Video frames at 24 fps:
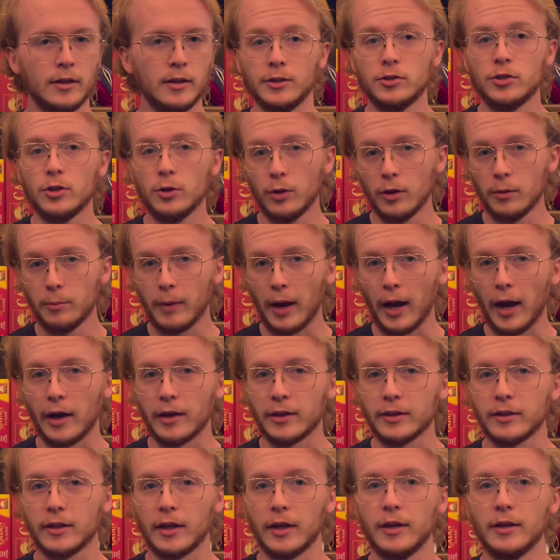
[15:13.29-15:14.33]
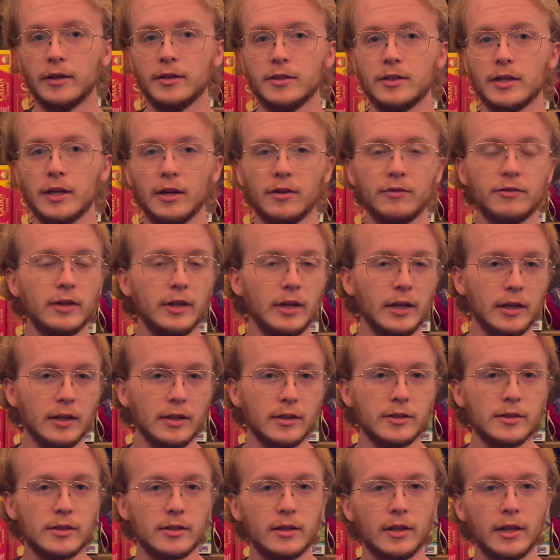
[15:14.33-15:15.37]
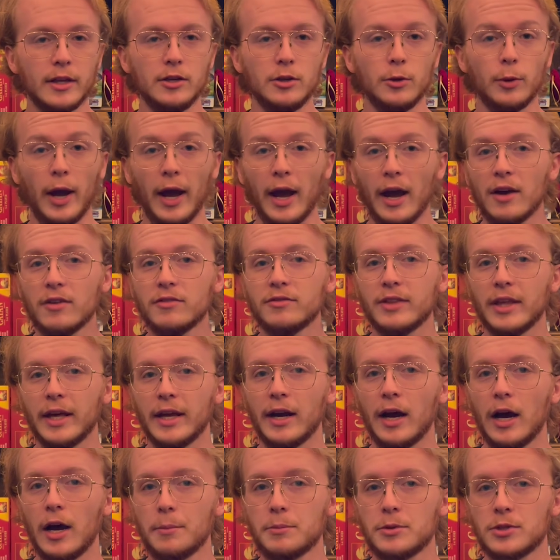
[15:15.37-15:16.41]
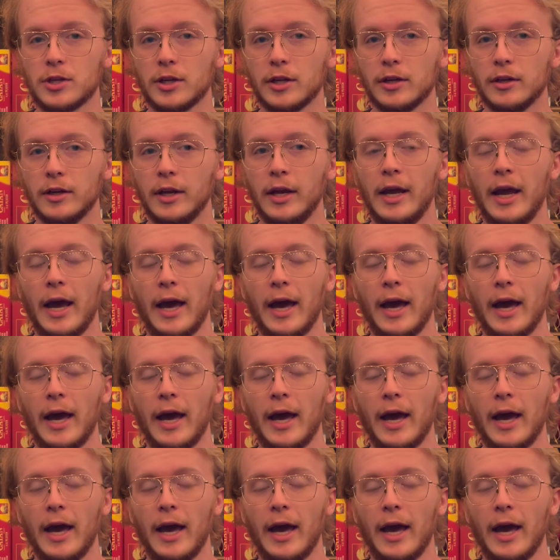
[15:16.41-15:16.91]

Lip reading: Do the math, and if it is, then you have that option.